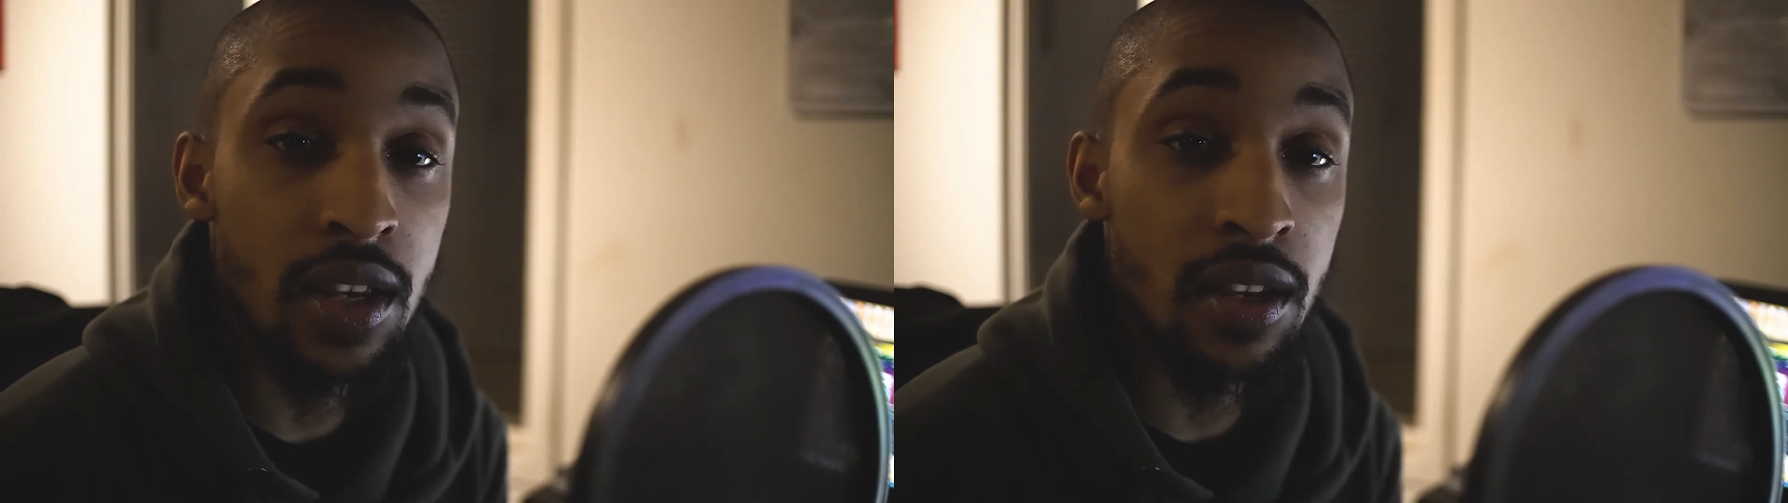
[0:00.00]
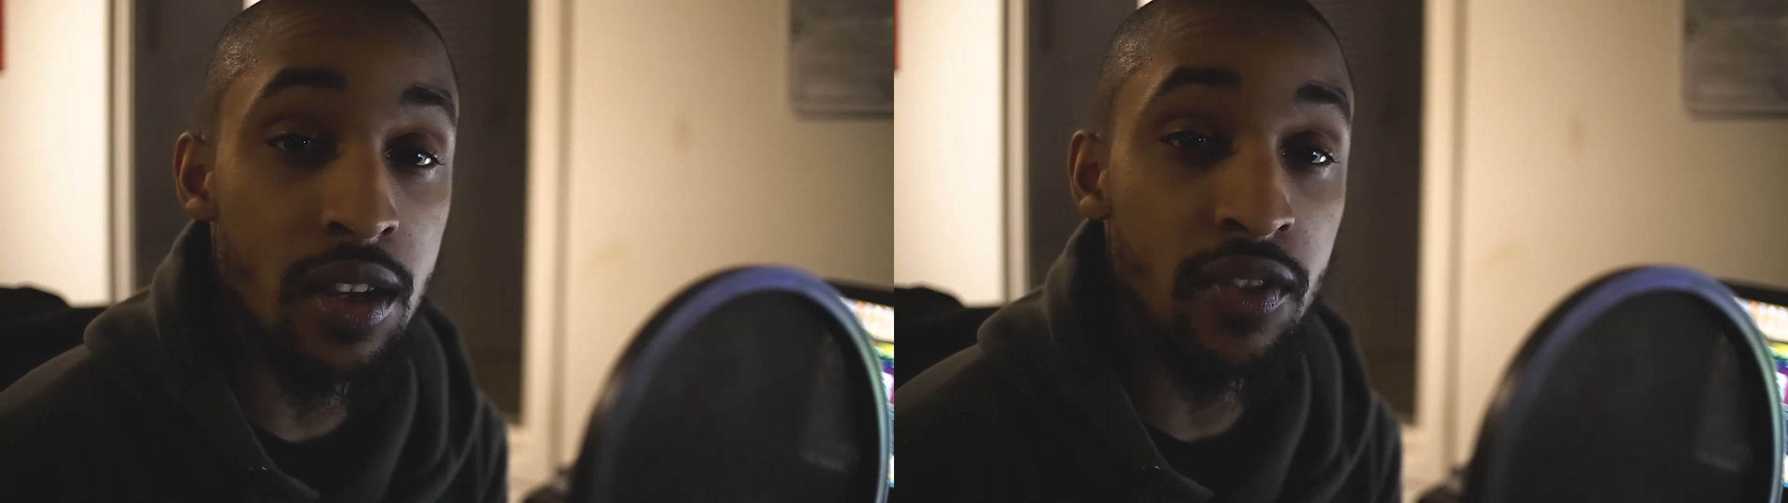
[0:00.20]

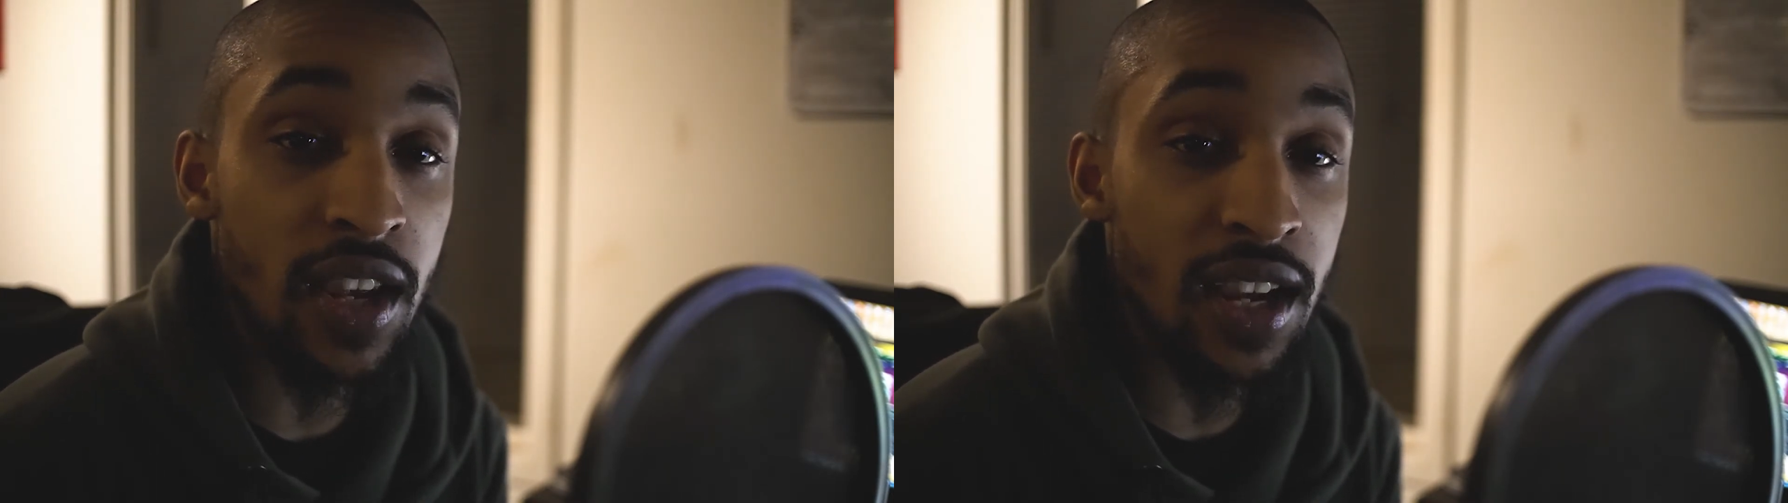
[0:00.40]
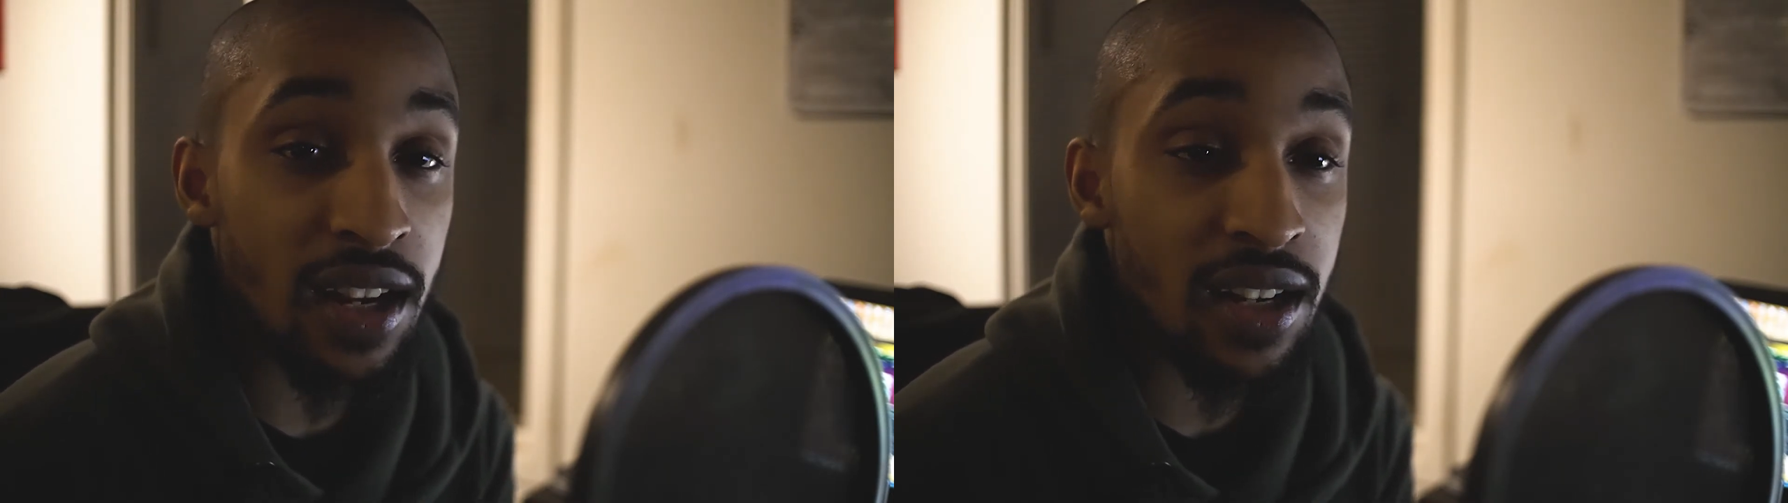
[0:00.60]
if
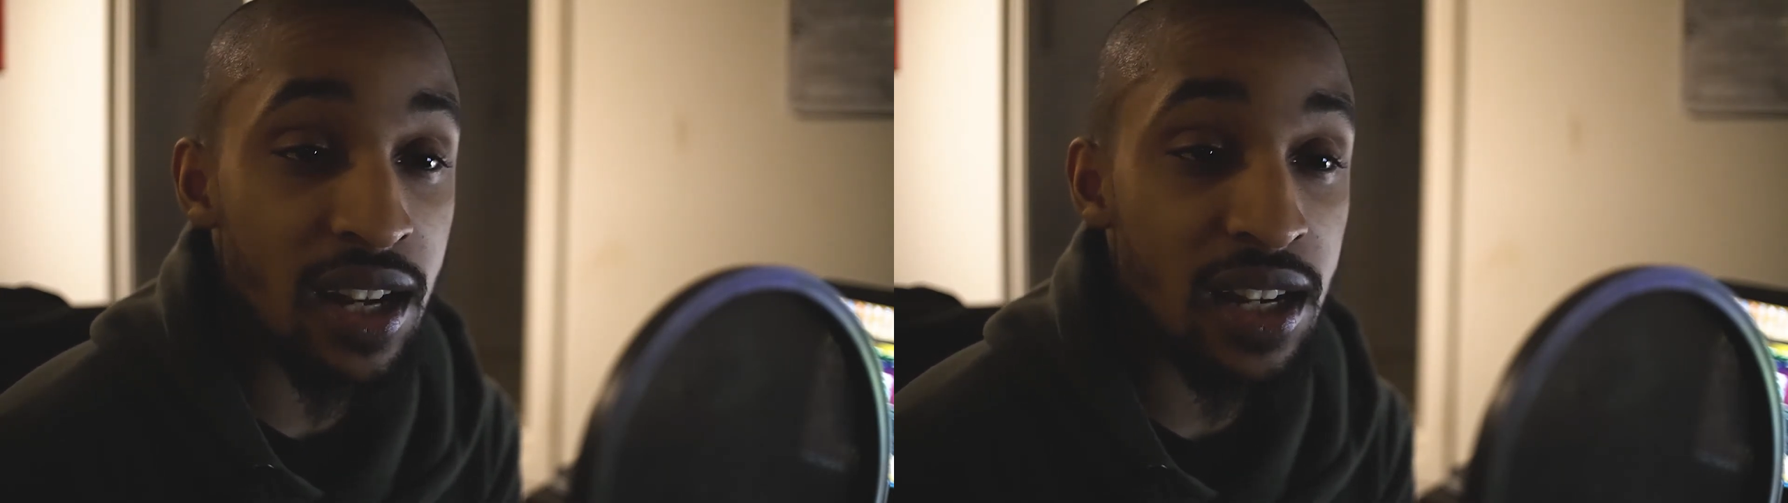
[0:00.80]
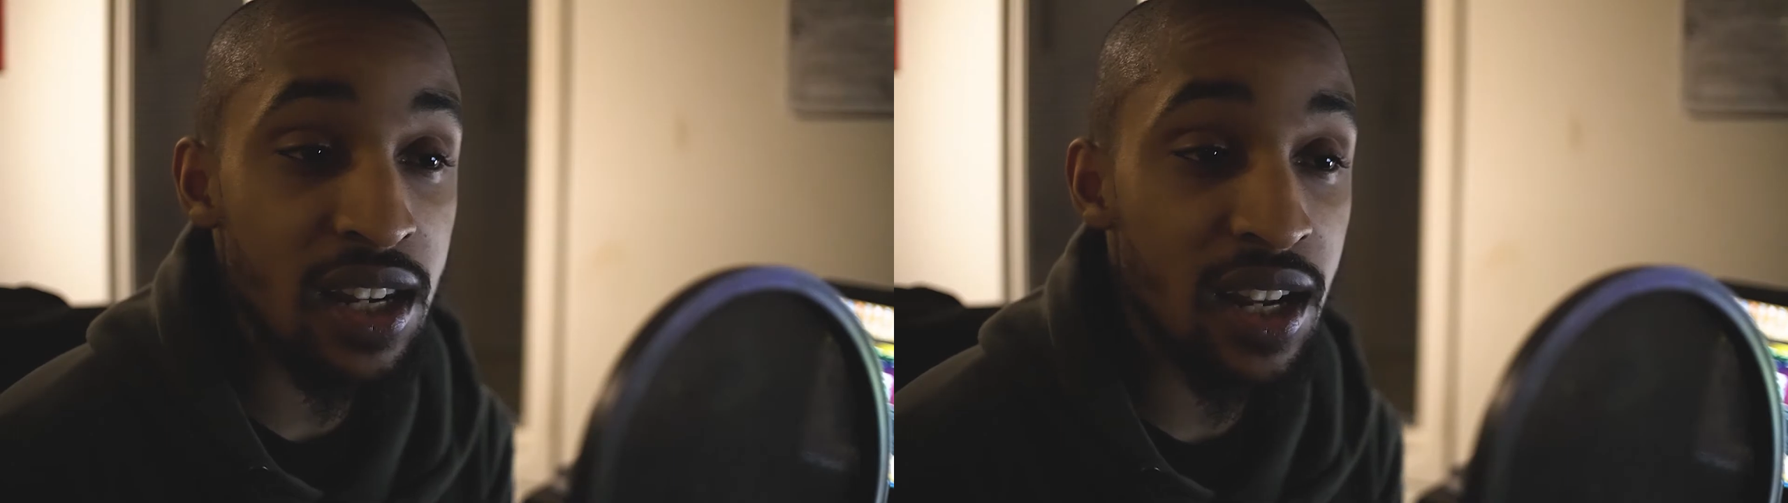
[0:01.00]
they got a
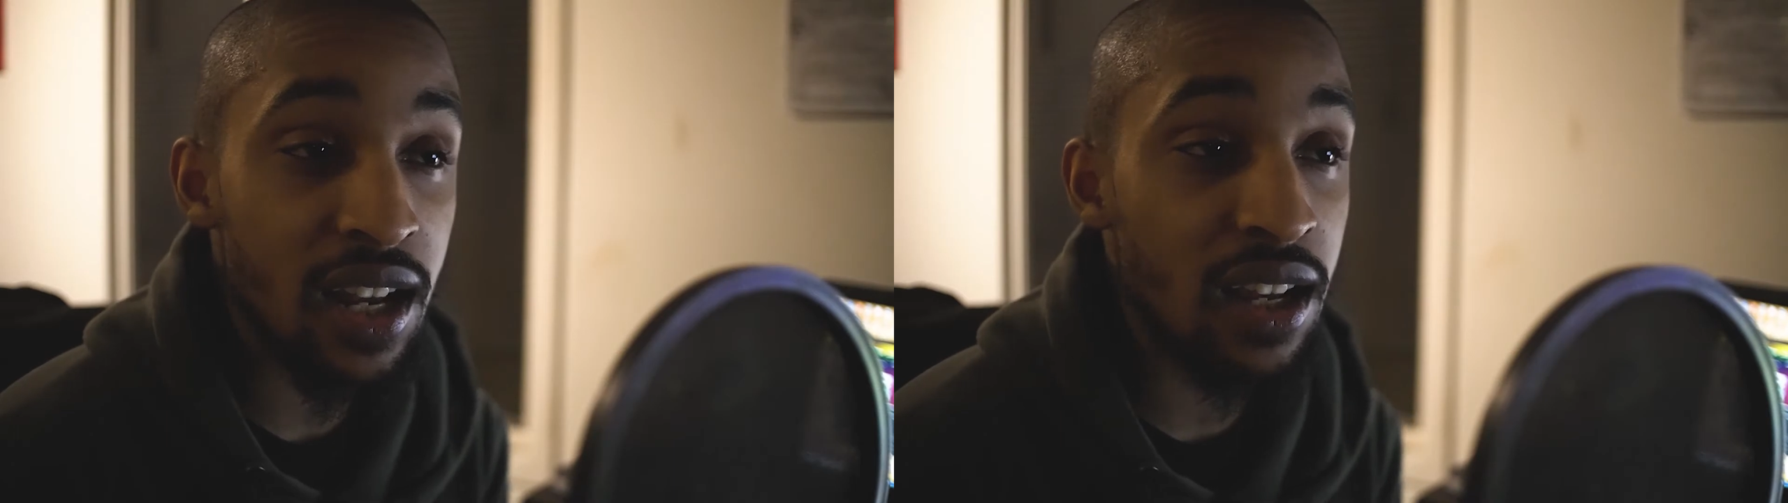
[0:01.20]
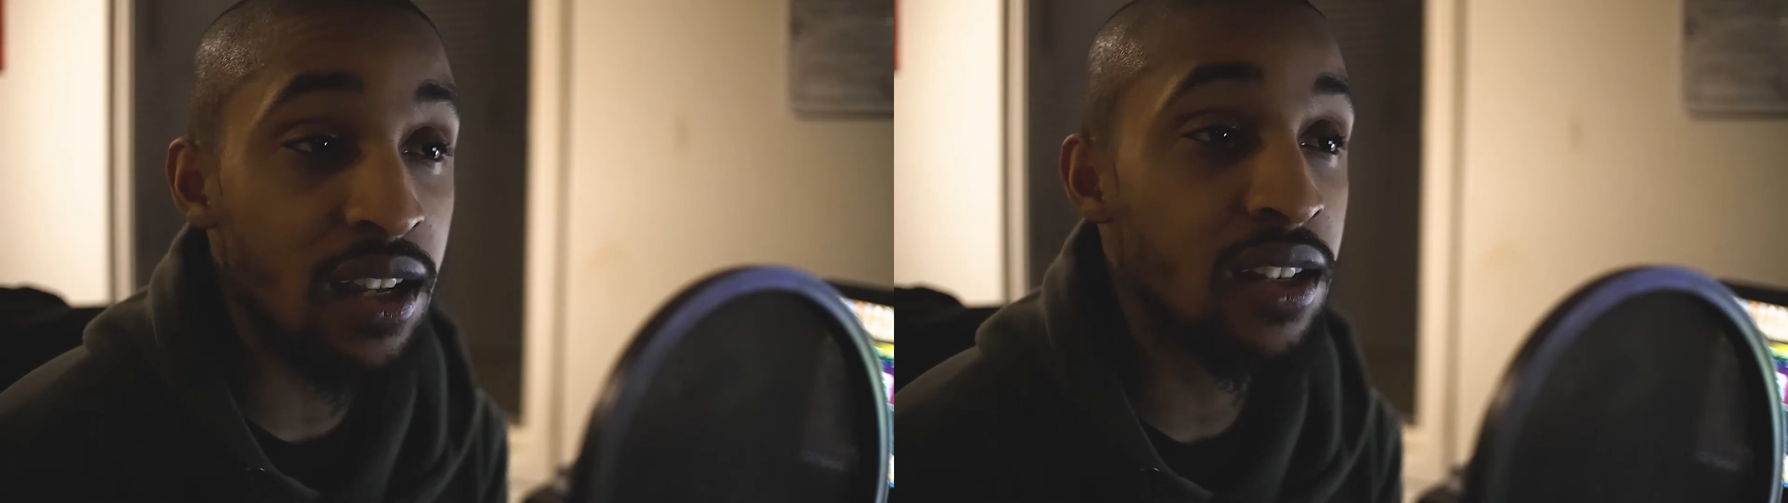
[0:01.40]

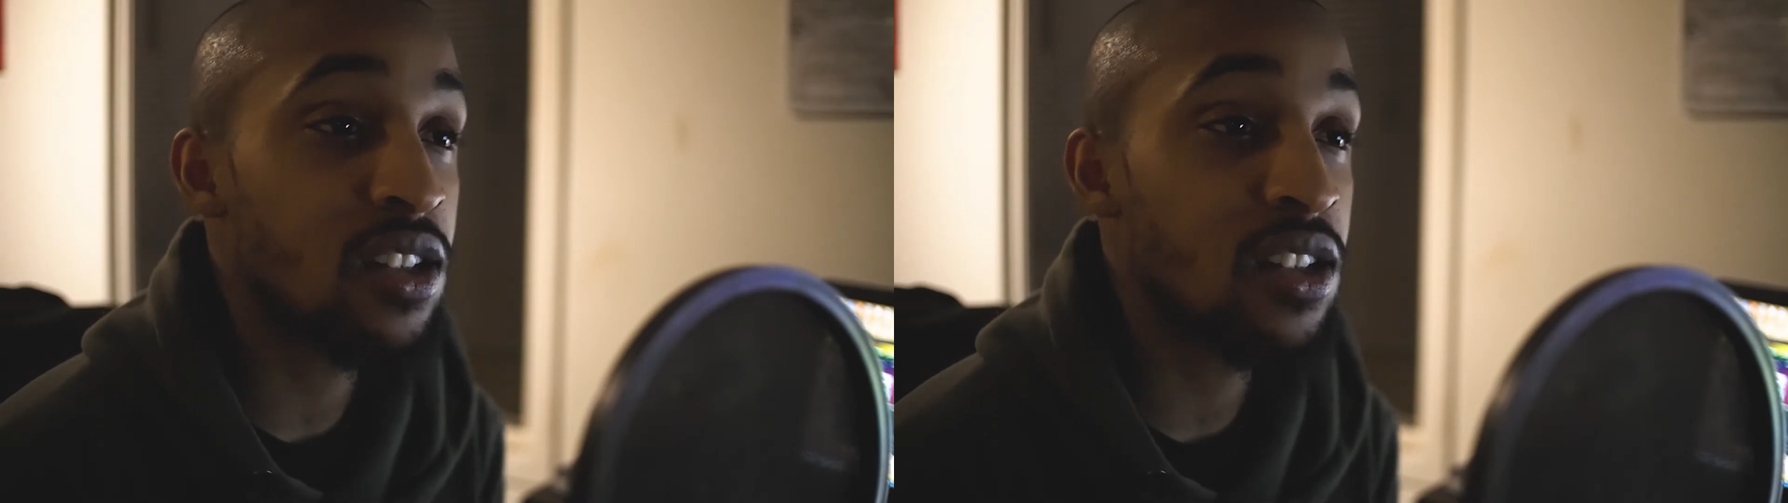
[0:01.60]
99,